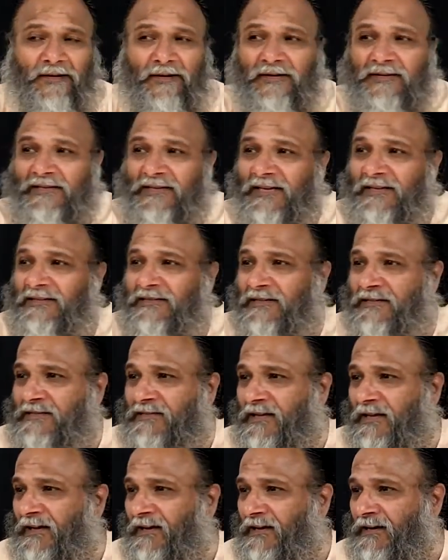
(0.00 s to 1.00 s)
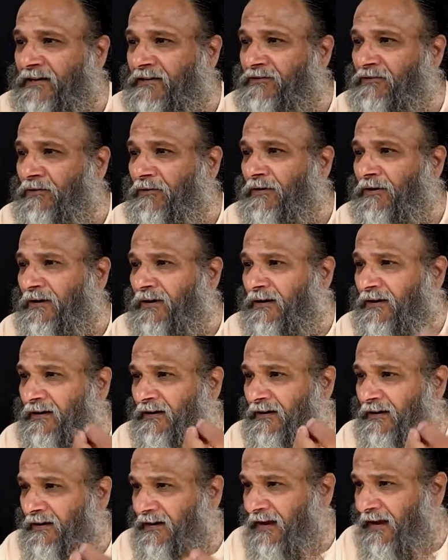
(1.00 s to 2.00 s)
It's existing in its own
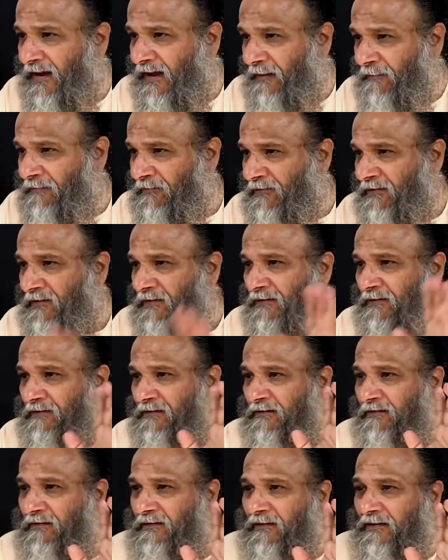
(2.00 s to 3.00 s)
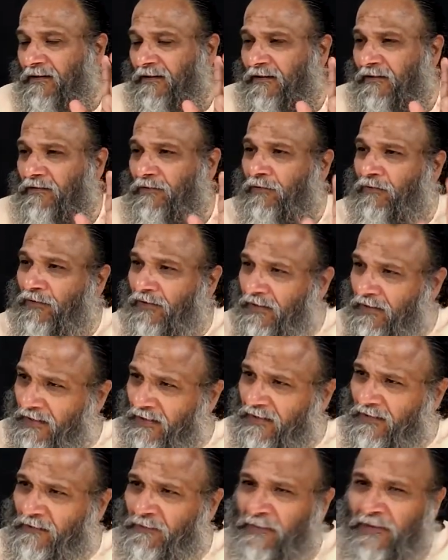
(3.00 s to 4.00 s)
absence. So,
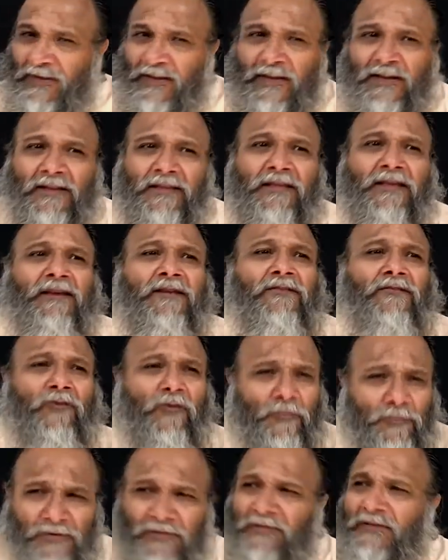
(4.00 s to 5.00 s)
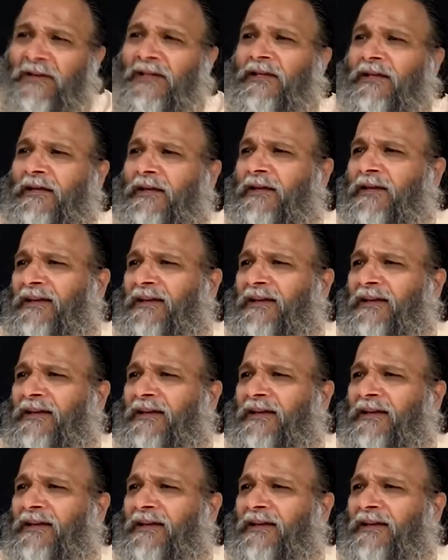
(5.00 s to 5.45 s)
really speaking, there is no misery.